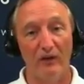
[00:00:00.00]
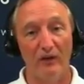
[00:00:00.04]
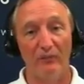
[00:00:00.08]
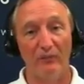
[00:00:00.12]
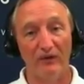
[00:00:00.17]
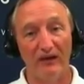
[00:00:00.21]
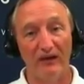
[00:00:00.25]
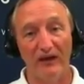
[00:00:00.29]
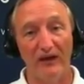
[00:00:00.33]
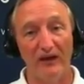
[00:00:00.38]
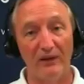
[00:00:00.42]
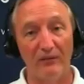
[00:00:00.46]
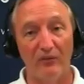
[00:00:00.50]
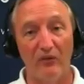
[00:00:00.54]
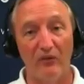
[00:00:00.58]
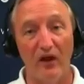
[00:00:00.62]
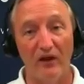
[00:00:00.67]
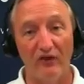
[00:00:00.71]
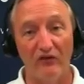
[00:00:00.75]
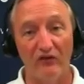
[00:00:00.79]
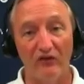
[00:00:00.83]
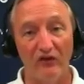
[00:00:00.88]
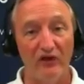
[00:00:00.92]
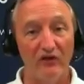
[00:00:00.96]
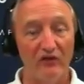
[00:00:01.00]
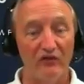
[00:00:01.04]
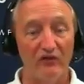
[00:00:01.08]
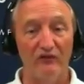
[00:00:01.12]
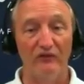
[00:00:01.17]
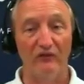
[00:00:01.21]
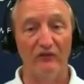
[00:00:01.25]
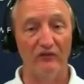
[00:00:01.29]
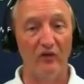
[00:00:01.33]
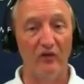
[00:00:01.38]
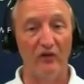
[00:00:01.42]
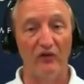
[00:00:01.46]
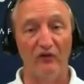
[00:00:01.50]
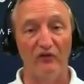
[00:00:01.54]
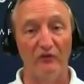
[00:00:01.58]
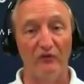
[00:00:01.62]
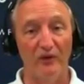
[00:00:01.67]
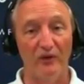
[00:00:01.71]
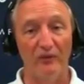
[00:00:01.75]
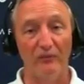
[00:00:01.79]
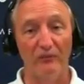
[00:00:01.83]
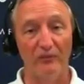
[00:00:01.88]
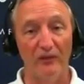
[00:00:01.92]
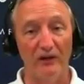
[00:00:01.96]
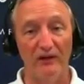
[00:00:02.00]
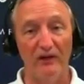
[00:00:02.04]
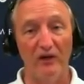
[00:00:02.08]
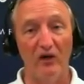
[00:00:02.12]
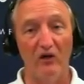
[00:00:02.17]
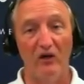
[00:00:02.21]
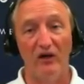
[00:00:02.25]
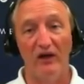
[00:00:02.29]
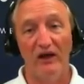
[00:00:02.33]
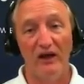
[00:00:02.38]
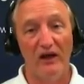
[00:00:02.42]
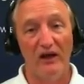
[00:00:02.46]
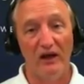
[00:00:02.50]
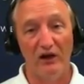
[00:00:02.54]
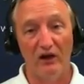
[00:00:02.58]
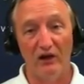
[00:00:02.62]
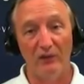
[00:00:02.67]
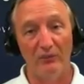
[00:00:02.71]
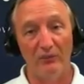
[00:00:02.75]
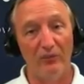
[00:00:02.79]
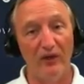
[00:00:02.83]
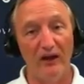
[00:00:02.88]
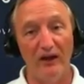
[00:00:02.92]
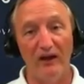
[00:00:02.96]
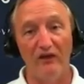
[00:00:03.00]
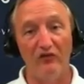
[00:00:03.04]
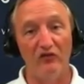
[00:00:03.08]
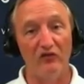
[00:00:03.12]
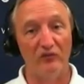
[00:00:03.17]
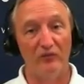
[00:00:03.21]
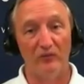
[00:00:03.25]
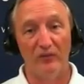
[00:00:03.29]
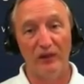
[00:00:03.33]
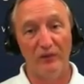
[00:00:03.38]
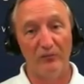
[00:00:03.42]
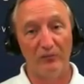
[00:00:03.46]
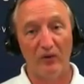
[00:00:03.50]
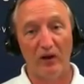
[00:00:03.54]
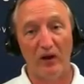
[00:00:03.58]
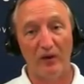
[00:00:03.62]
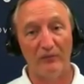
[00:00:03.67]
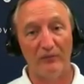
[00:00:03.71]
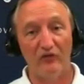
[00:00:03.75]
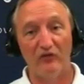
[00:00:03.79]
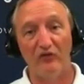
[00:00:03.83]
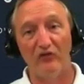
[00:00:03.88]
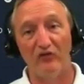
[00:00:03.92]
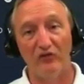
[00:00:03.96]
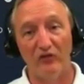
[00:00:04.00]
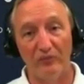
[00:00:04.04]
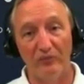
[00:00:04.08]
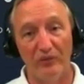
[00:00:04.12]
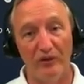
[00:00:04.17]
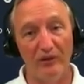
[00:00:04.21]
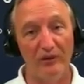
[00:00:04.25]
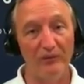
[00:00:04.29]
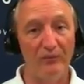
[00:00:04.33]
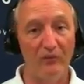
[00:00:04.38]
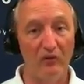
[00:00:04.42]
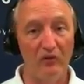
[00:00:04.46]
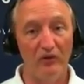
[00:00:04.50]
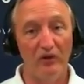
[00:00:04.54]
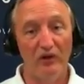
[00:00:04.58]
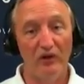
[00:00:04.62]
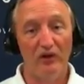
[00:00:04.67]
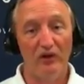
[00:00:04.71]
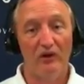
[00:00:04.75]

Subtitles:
planning process, if you've already spent money on airplanes and made promises to people.